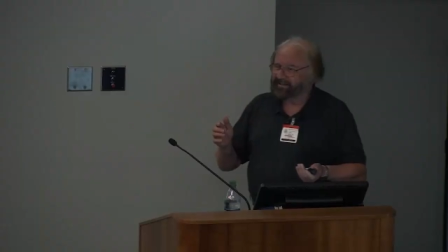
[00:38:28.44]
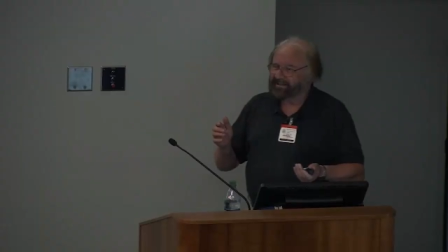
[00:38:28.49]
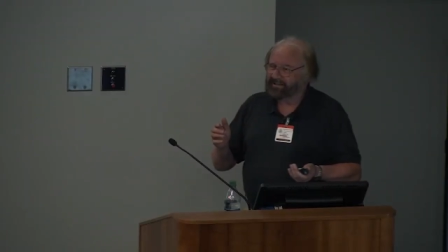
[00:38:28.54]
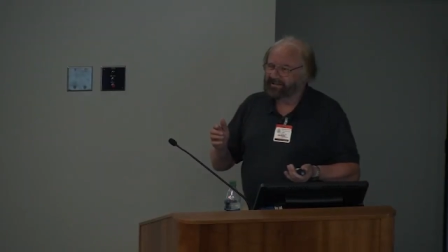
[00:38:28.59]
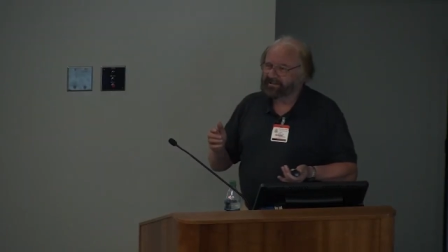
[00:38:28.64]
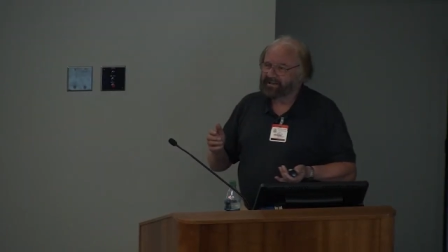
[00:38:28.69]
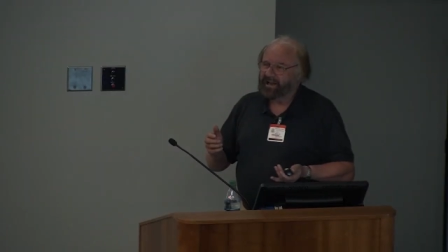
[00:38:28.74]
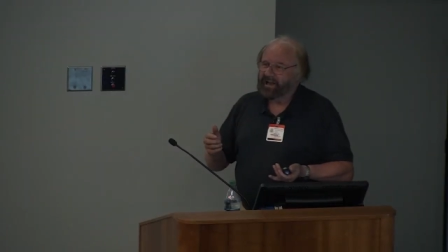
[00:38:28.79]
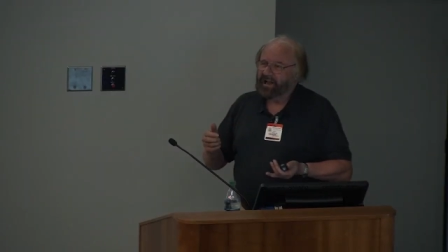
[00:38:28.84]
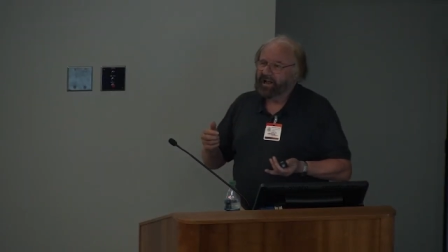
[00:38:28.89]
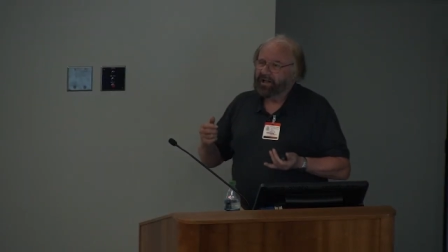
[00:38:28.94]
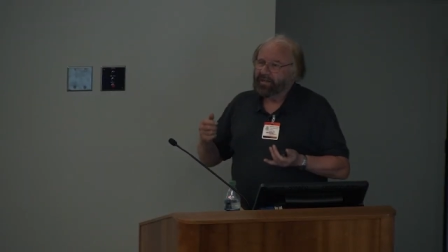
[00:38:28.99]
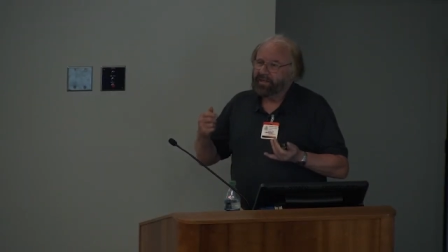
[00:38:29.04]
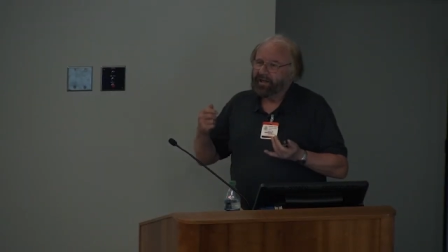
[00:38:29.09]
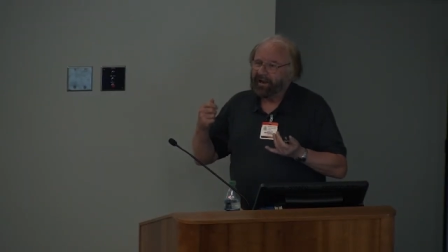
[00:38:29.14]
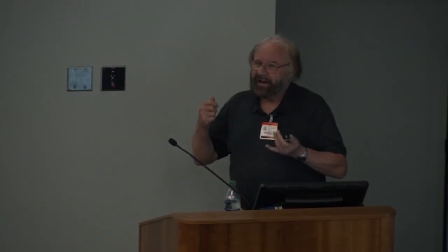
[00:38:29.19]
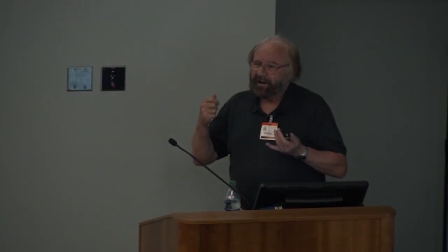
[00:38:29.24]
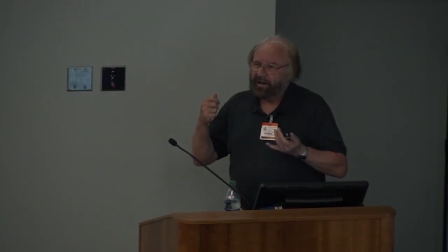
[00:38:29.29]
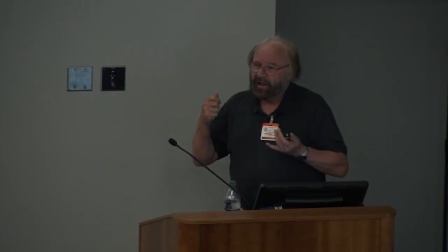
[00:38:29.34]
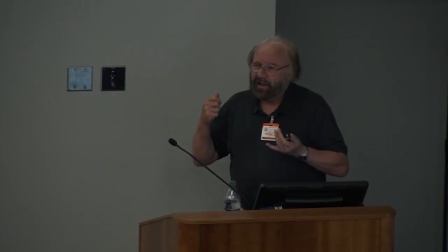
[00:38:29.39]
is
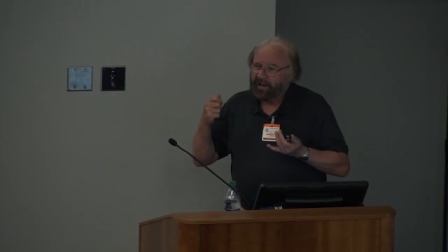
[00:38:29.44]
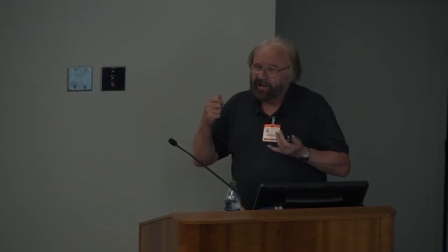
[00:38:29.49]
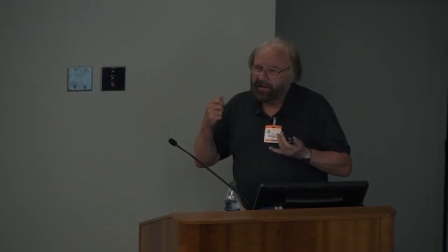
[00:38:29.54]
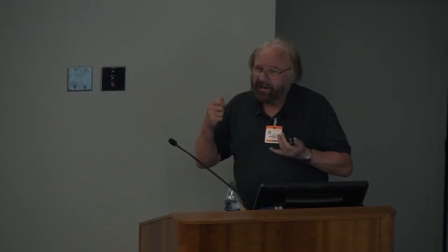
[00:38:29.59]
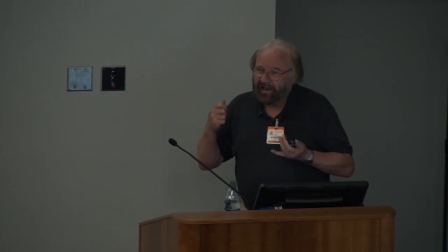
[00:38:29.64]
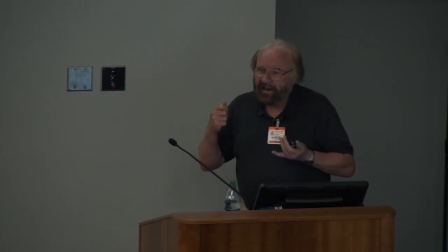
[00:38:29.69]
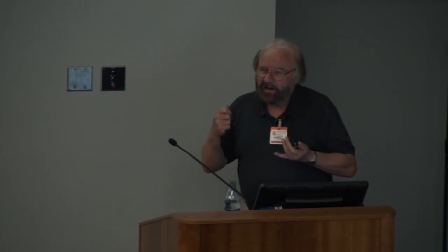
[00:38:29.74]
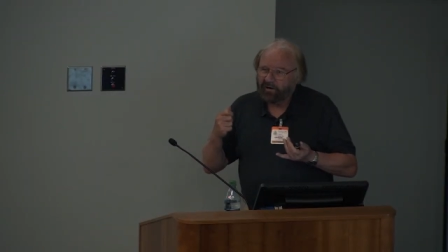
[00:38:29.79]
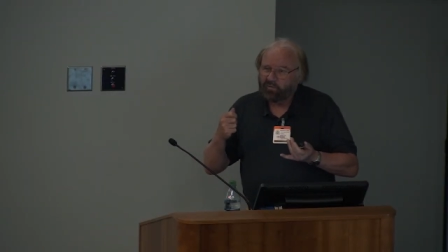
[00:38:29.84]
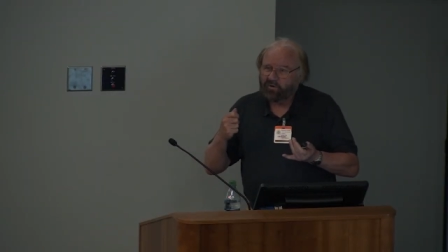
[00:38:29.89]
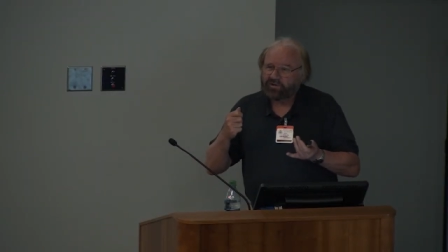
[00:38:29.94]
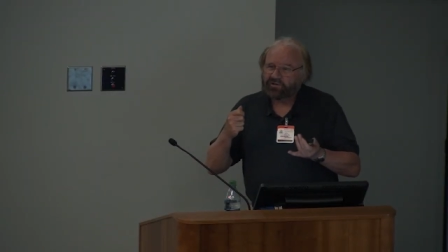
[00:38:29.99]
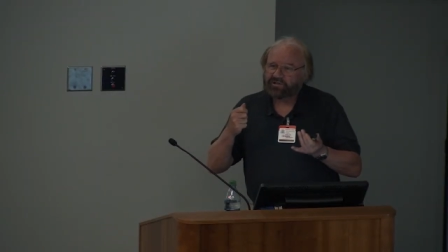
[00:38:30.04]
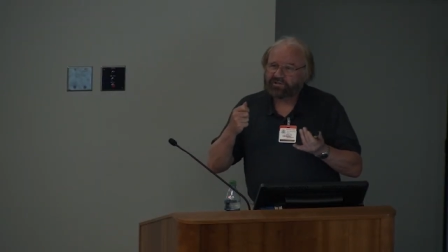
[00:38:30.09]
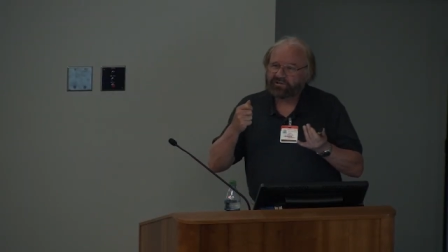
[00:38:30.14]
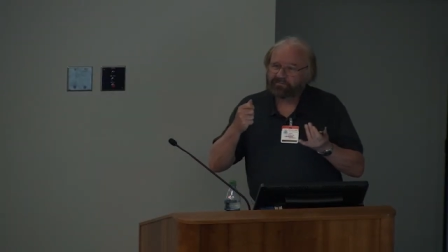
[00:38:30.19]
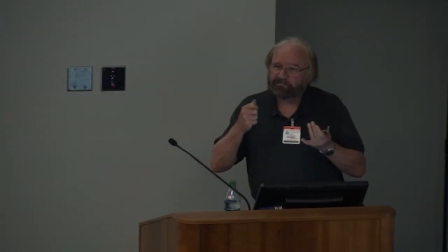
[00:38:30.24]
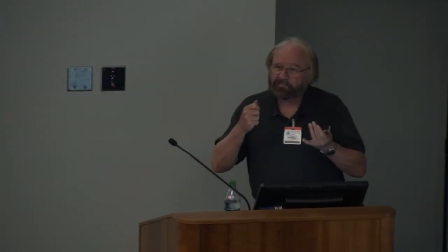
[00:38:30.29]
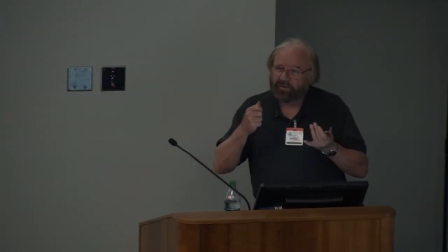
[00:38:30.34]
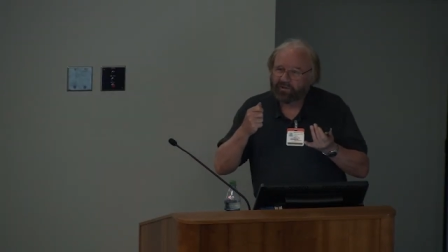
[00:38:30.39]
that language
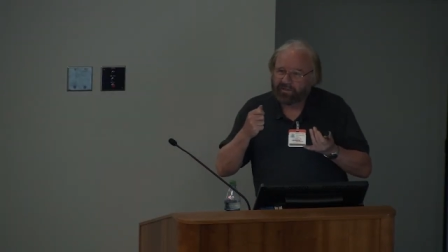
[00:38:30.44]
is,